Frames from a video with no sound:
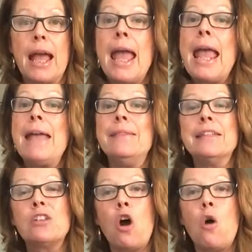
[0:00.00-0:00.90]
And this
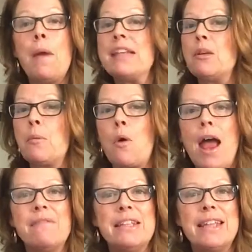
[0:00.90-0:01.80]
home has a
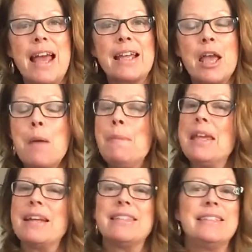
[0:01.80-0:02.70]
private deck
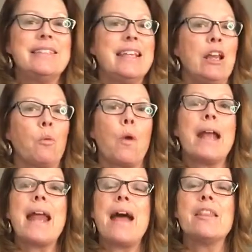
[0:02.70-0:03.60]
because it's sitting right
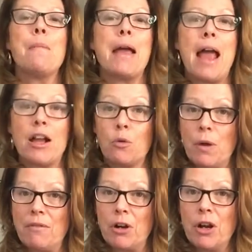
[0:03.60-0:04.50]
on the Mayaca
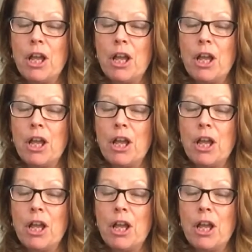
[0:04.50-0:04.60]
River.